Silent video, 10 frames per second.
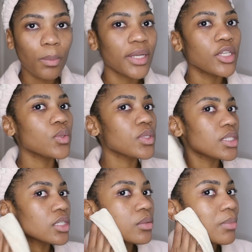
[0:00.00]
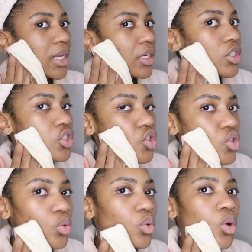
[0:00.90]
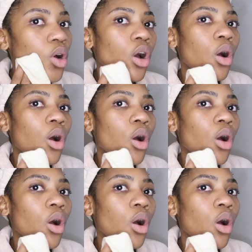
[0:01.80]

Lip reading: but you still manage to